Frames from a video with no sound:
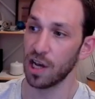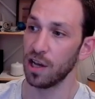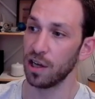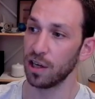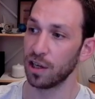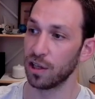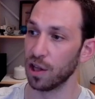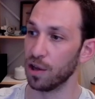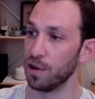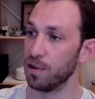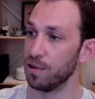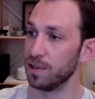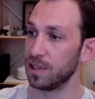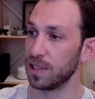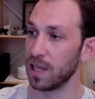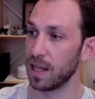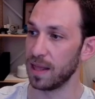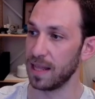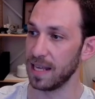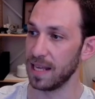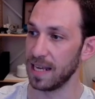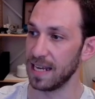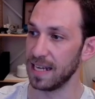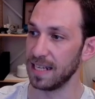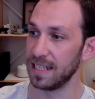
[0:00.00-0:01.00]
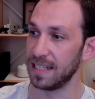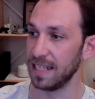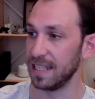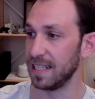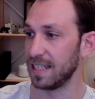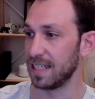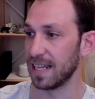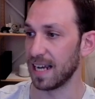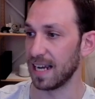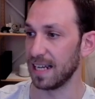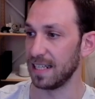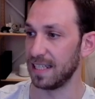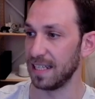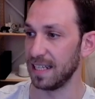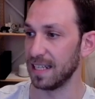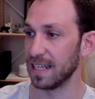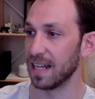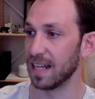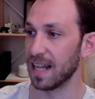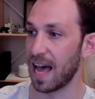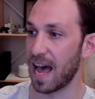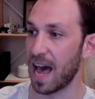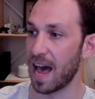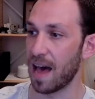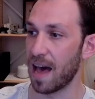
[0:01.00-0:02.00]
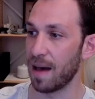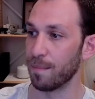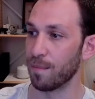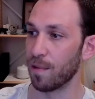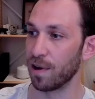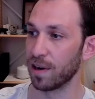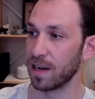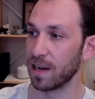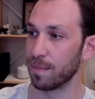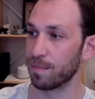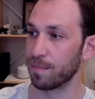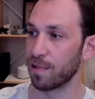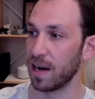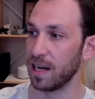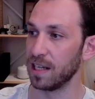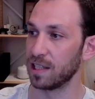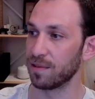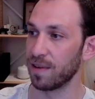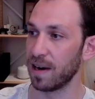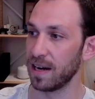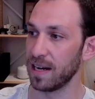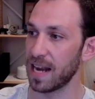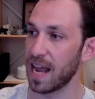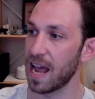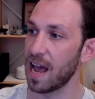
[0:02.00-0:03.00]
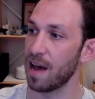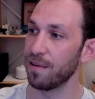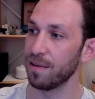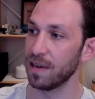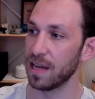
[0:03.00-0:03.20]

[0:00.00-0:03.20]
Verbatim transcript: close the DCA deal at market price right now,